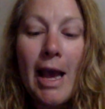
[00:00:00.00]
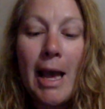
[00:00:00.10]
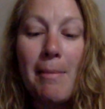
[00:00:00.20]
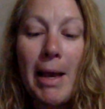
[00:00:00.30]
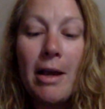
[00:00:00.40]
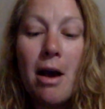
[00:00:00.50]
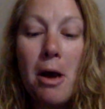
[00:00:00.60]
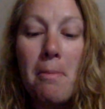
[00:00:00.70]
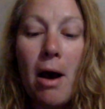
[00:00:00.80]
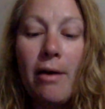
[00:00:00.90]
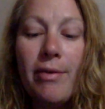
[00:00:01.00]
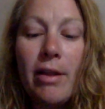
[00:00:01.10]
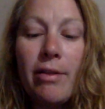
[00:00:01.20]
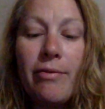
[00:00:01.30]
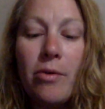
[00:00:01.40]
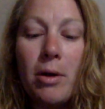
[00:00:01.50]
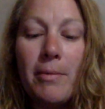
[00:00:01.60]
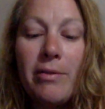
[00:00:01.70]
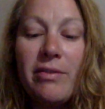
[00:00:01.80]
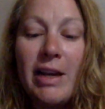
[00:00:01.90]
It may come off in the form
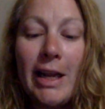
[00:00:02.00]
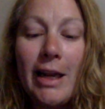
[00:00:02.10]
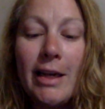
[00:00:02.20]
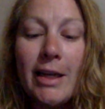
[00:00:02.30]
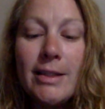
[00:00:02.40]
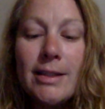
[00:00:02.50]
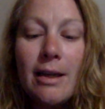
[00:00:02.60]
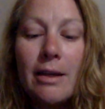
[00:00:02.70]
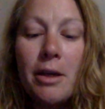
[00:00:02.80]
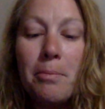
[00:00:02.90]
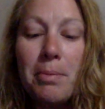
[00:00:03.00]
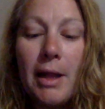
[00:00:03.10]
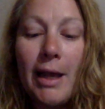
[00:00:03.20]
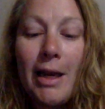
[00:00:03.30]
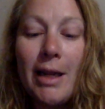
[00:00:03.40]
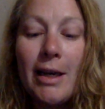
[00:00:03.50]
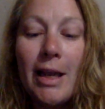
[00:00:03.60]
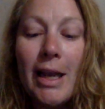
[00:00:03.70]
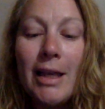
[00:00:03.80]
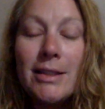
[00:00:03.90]
of neediness, complaining,
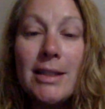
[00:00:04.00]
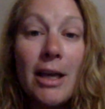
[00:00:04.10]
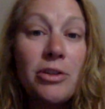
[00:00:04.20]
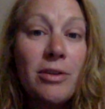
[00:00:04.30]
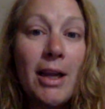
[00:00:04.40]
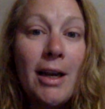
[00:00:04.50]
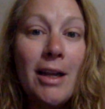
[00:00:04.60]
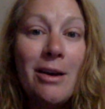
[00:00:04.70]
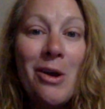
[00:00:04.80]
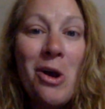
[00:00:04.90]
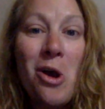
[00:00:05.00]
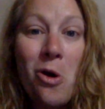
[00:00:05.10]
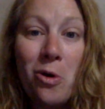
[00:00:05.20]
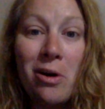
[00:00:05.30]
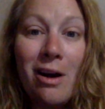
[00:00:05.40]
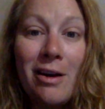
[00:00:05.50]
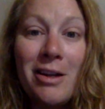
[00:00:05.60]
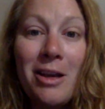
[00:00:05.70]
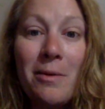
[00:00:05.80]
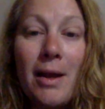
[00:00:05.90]
exaggerating, or
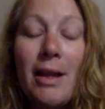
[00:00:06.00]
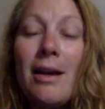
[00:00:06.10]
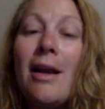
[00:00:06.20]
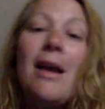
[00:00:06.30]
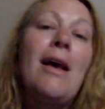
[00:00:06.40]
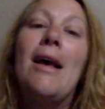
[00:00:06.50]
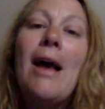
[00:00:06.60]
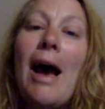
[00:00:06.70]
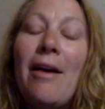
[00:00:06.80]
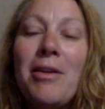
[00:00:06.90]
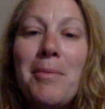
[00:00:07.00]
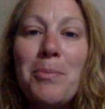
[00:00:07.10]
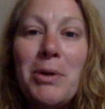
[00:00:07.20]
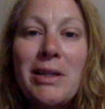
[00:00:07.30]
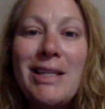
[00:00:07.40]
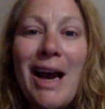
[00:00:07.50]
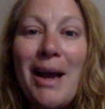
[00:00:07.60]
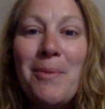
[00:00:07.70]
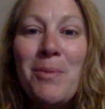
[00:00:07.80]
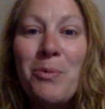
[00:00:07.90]
arguing. I remember a
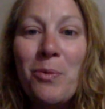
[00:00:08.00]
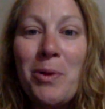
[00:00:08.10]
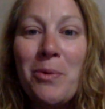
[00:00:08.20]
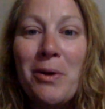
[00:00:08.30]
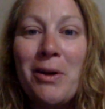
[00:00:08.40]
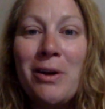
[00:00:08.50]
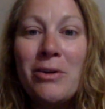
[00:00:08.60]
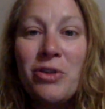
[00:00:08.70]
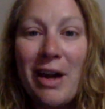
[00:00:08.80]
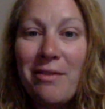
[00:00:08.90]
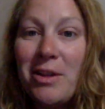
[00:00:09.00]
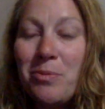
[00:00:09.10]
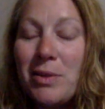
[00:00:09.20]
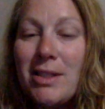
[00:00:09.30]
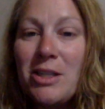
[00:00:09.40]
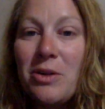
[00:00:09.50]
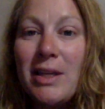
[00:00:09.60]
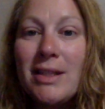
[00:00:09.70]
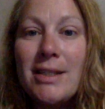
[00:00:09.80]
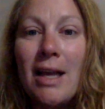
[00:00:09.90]
time we were traveling with
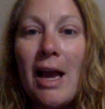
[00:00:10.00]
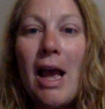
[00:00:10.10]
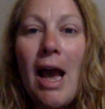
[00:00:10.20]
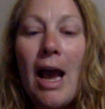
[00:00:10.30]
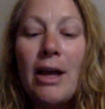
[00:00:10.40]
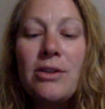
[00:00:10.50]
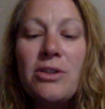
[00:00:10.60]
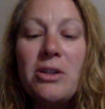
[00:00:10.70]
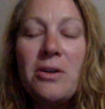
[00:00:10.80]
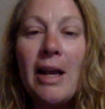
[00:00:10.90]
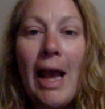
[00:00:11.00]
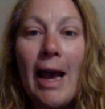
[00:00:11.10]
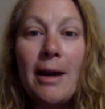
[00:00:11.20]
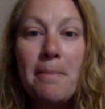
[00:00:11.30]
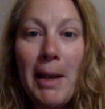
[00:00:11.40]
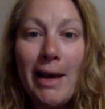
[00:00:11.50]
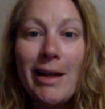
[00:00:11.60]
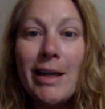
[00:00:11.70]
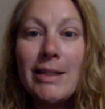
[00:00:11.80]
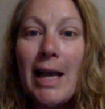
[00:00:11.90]
students. A student had a
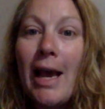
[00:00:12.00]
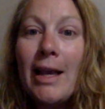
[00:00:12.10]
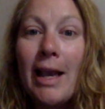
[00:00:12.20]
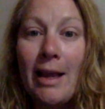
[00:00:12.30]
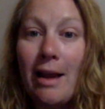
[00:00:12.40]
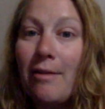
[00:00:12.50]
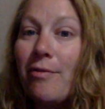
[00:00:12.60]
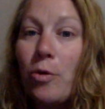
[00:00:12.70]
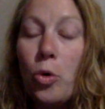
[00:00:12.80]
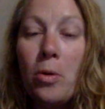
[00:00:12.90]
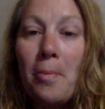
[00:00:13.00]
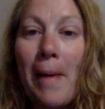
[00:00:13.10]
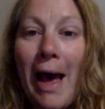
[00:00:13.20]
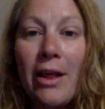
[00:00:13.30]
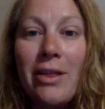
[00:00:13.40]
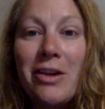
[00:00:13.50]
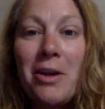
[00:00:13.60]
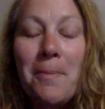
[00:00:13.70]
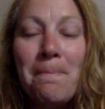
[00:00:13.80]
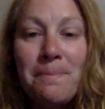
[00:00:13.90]
panic attack in a full bathroom.